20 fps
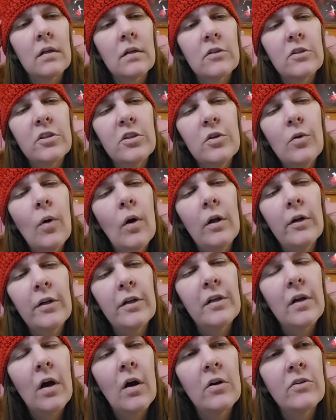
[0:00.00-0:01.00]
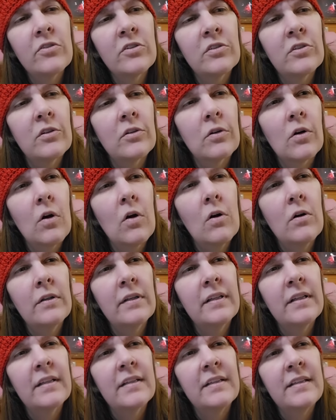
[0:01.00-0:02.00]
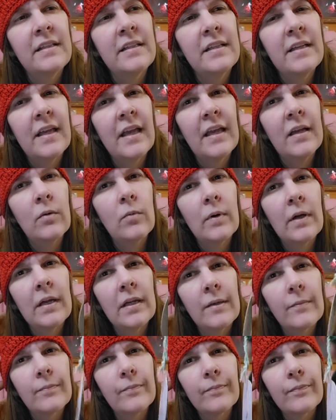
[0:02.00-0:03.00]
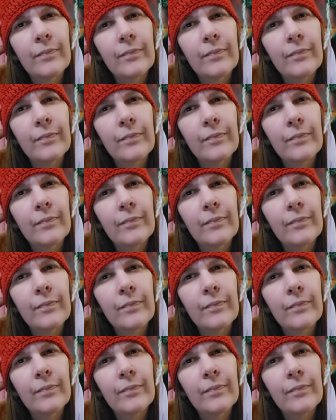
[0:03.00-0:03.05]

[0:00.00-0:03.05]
200 yards, and they're calling it a DK weight.